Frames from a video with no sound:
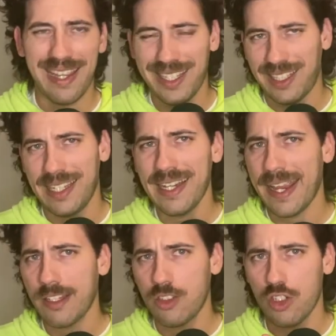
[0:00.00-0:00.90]
Atlanta
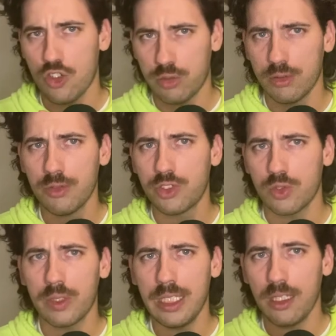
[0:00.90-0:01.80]
has
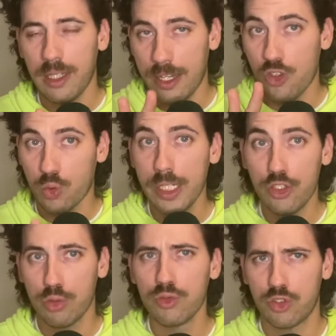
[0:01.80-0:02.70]
three
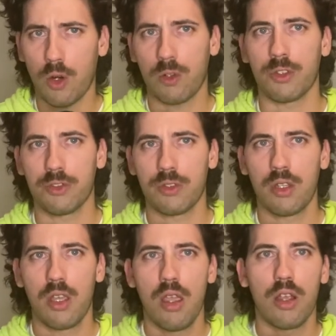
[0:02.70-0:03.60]
true starters
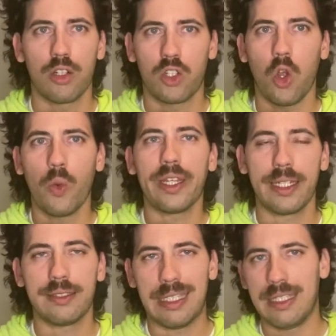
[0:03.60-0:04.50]
going
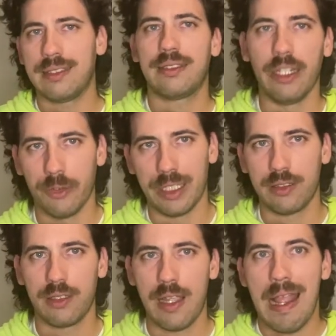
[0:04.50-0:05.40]
into this
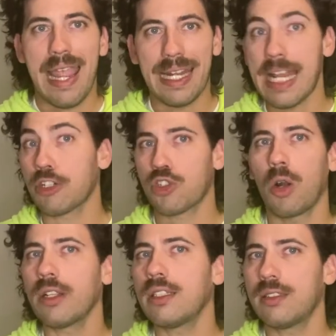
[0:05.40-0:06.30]
series, and they are
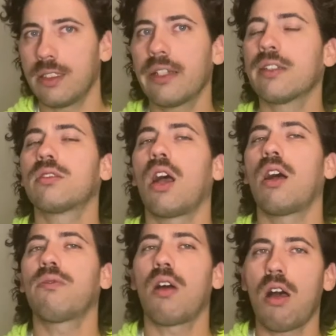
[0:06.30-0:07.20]
starting this series
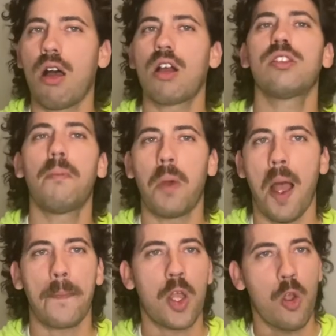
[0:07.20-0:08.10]
off on the
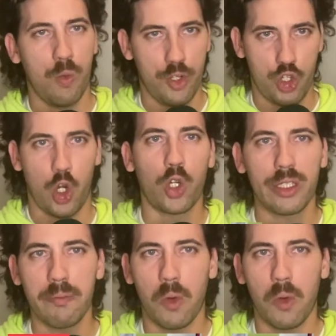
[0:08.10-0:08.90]
bump with Charlie